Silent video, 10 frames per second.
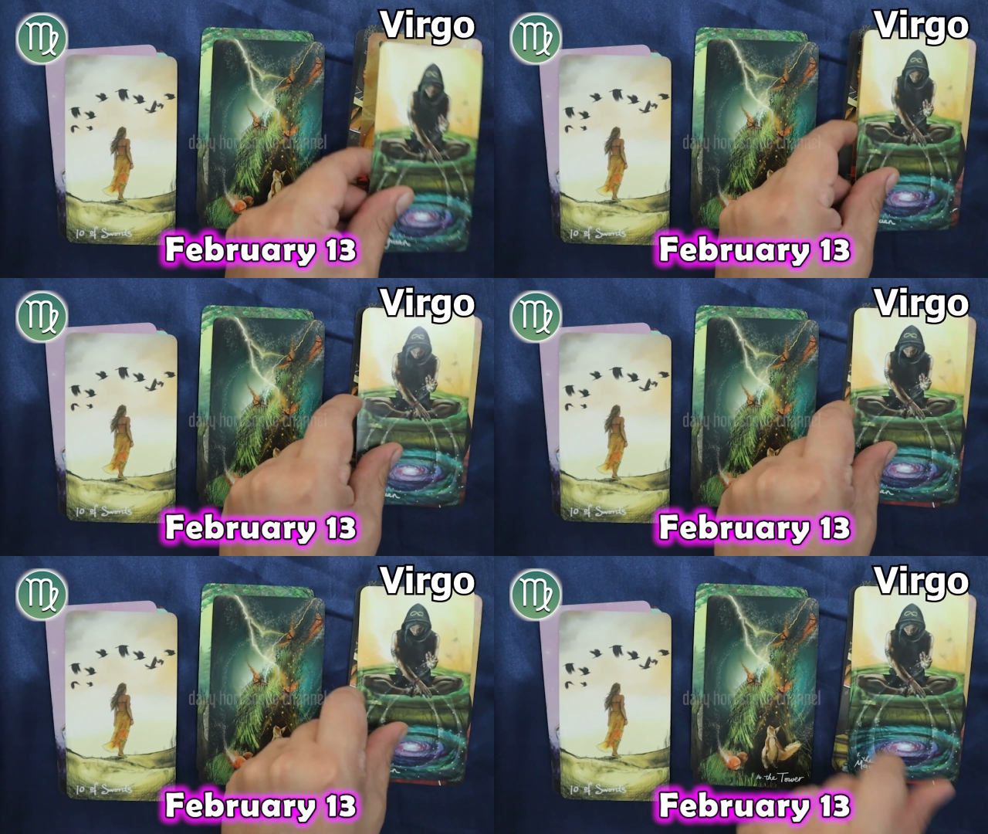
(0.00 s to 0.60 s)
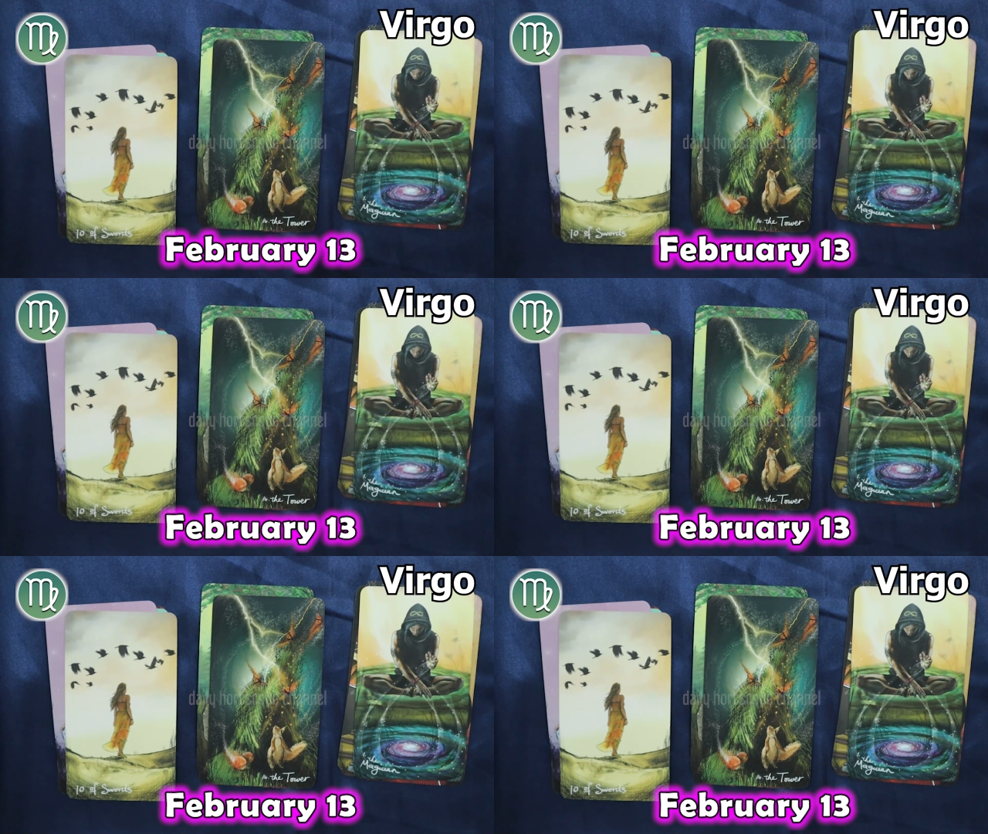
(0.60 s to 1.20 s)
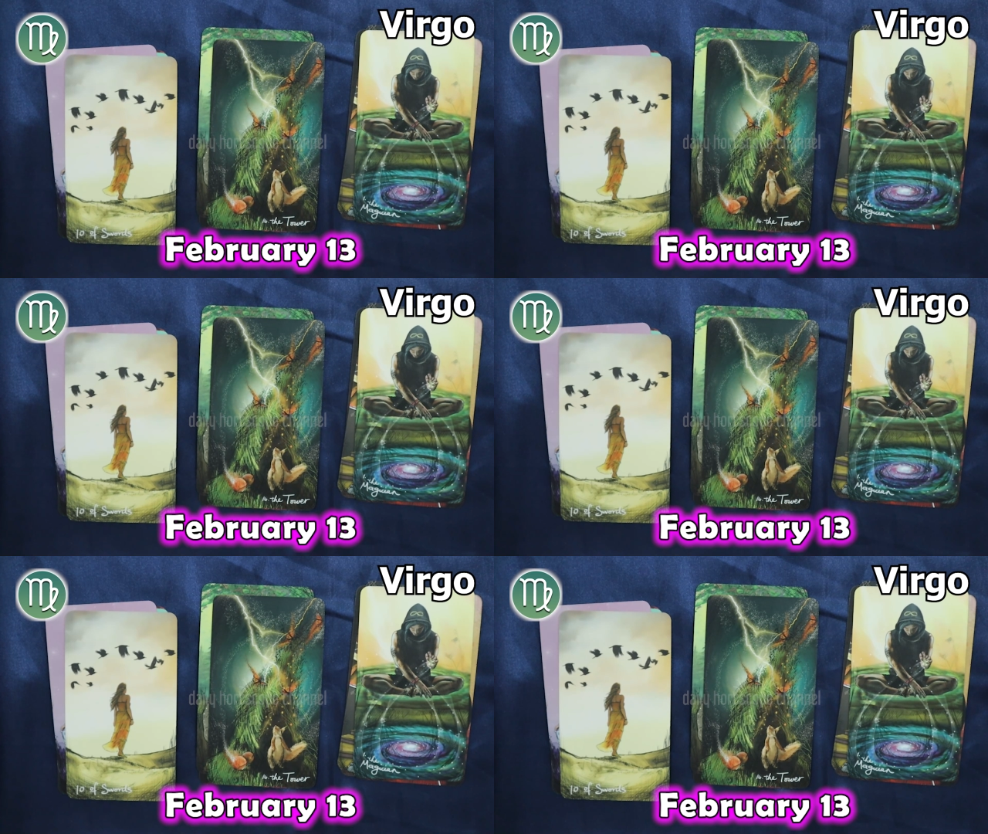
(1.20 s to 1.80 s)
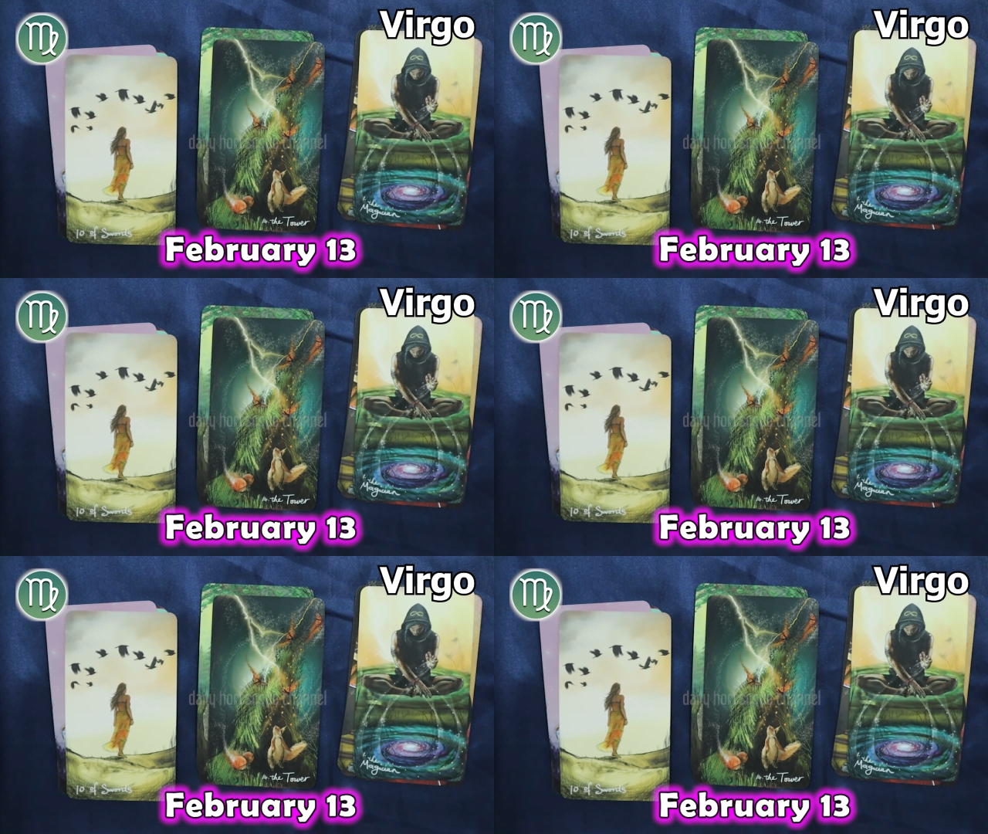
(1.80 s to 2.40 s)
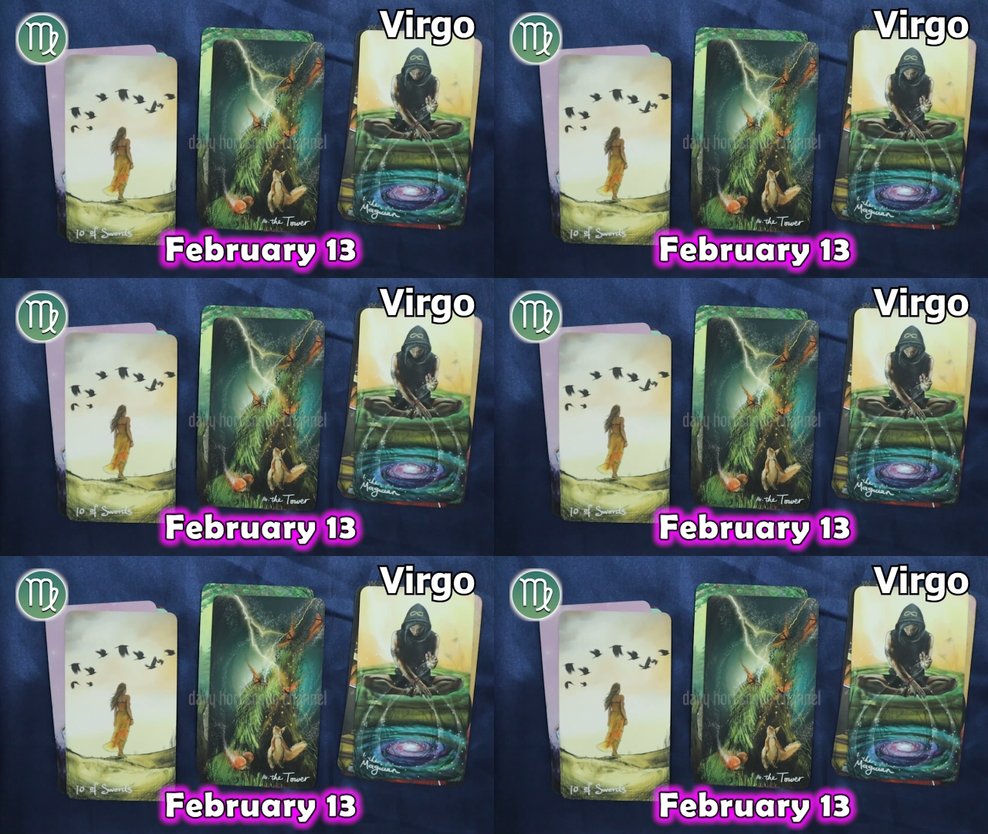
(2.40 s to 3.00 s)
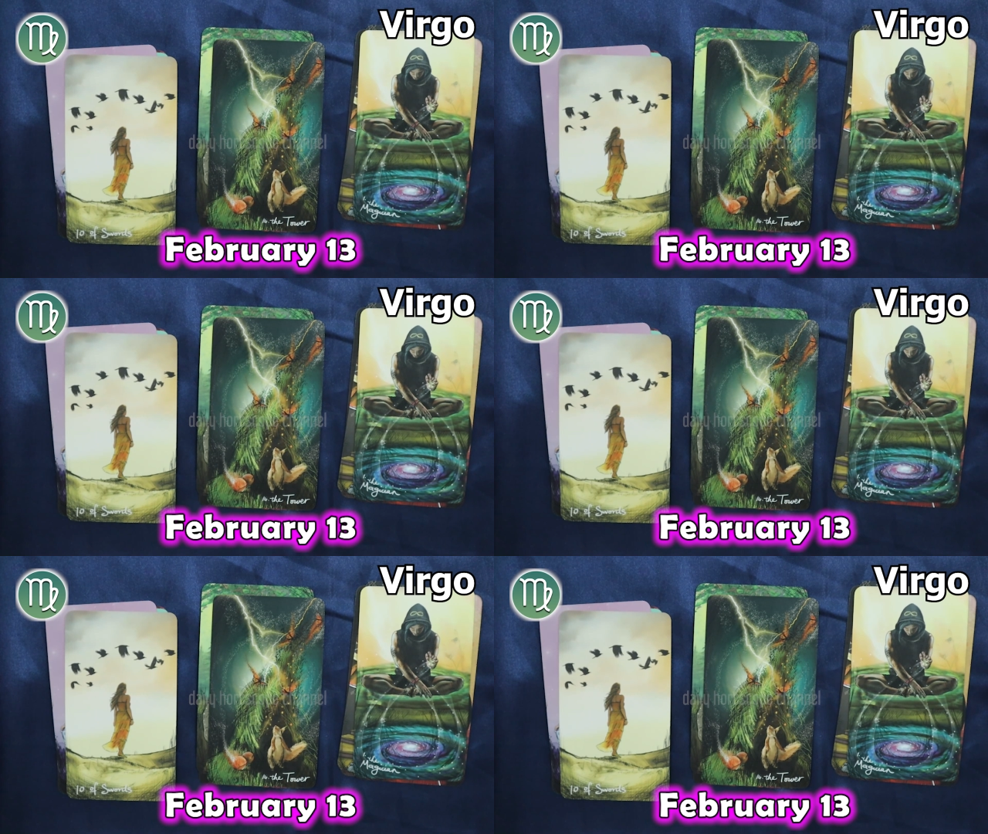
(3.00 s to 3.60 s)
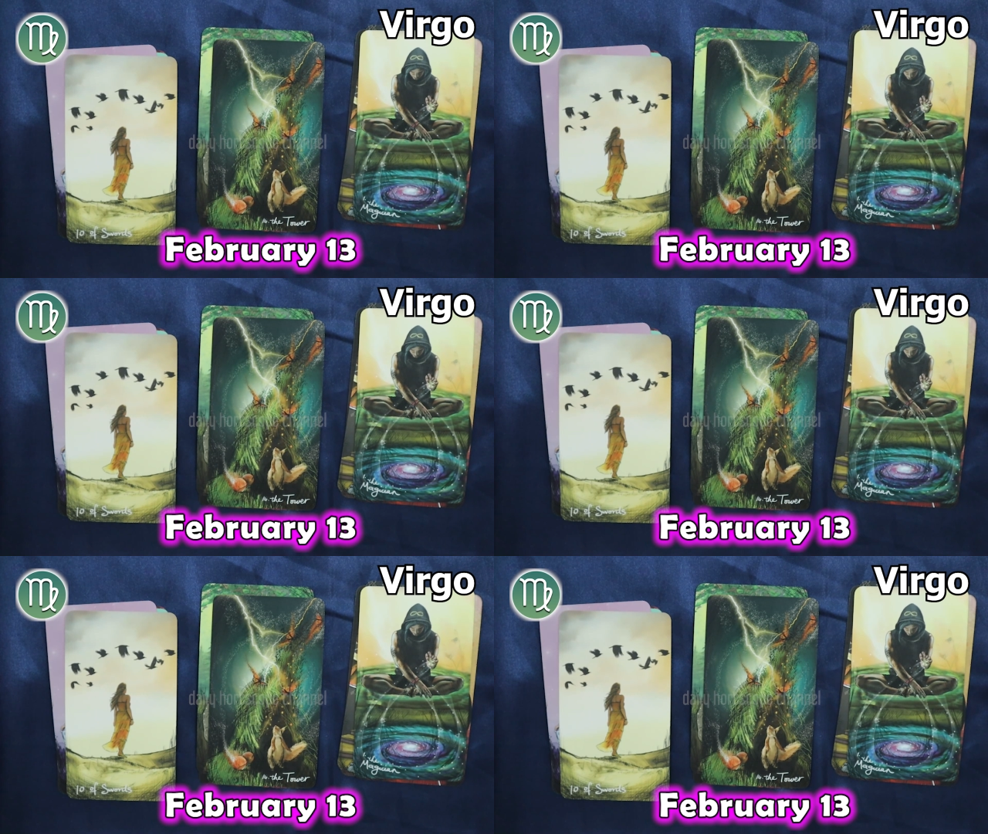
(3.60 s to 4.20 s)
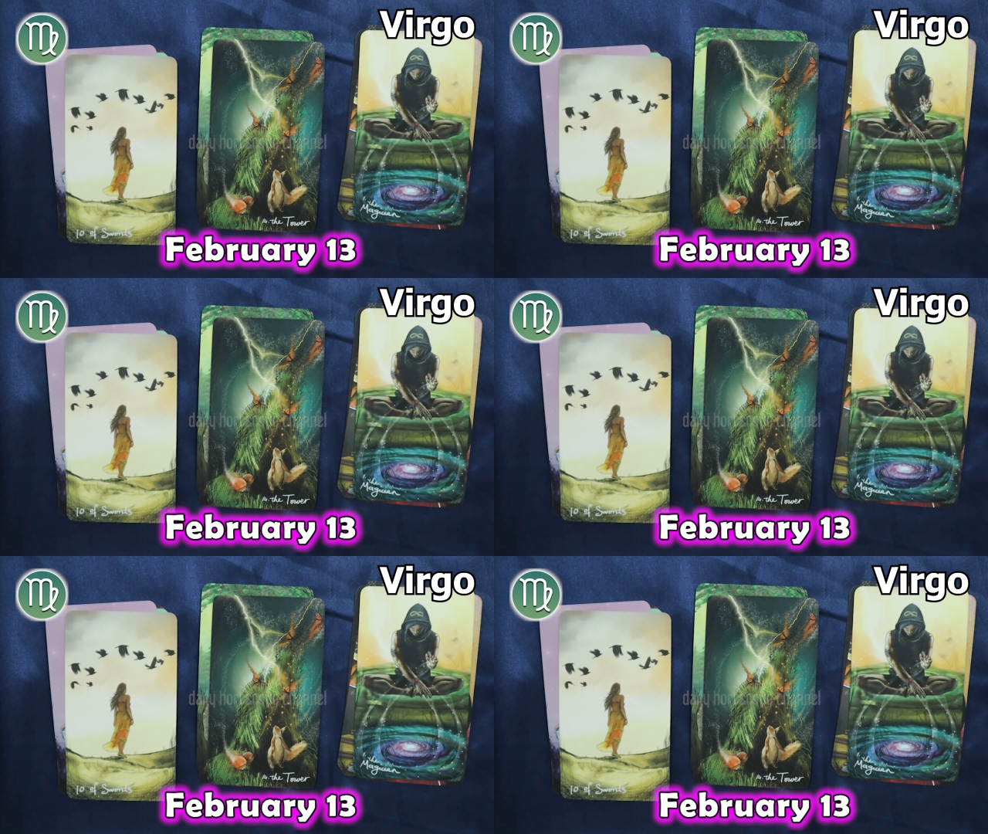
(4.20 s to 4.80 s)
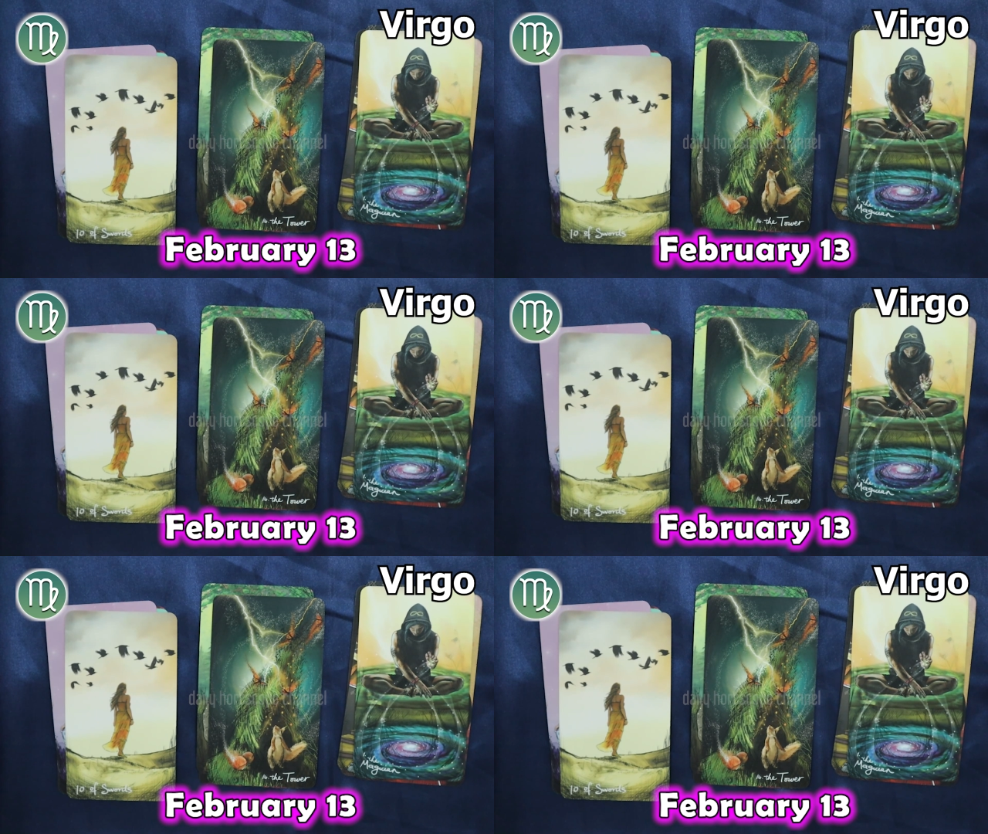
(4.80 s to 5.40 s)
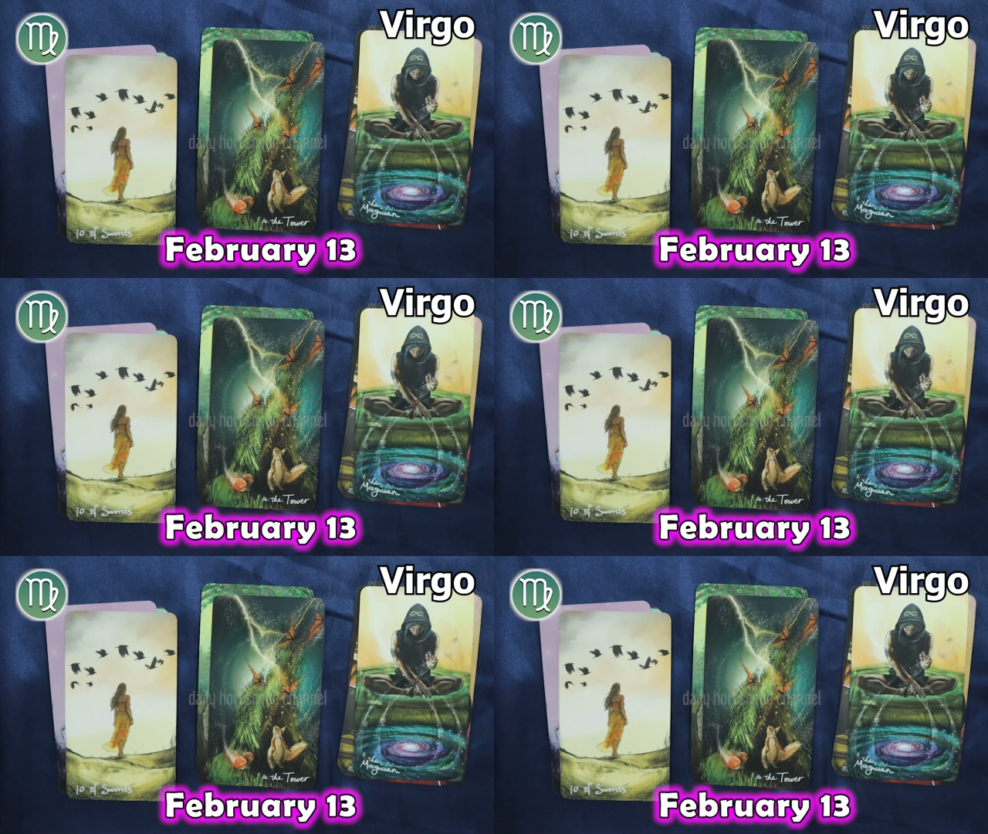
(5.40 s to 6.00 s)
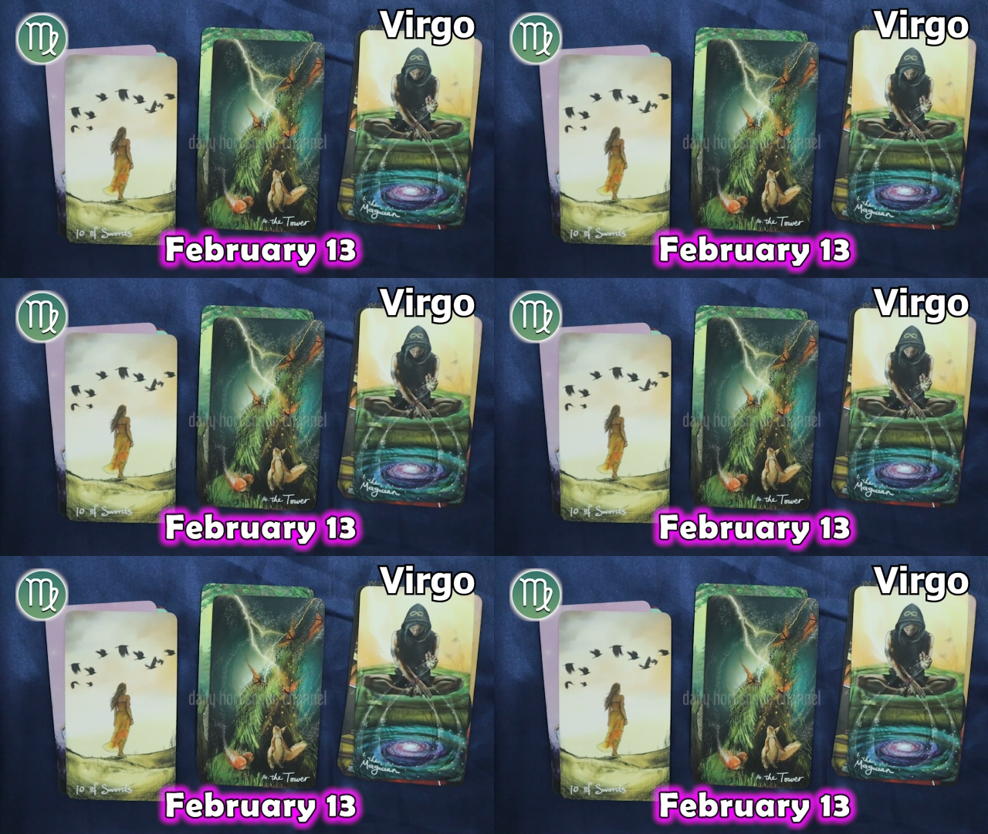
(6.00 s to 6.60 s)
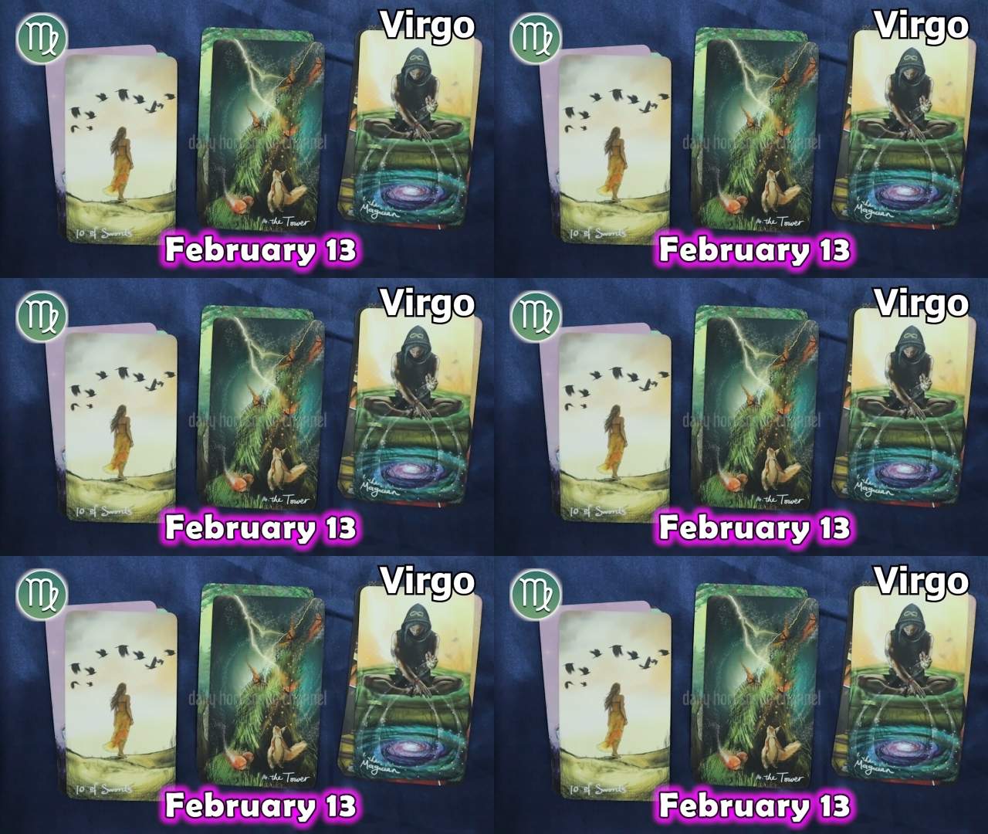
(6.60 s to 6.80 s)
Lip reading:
Nobody's mouth can be seen.